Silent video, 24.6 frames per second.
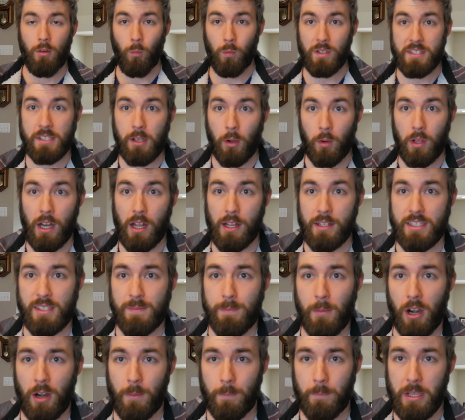What's going on,
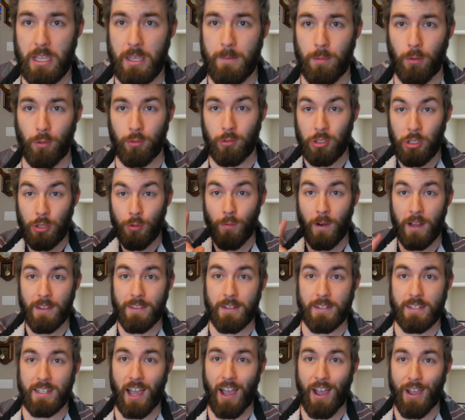smart people? You read the
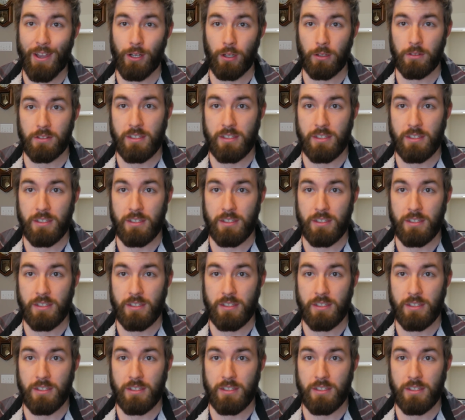title.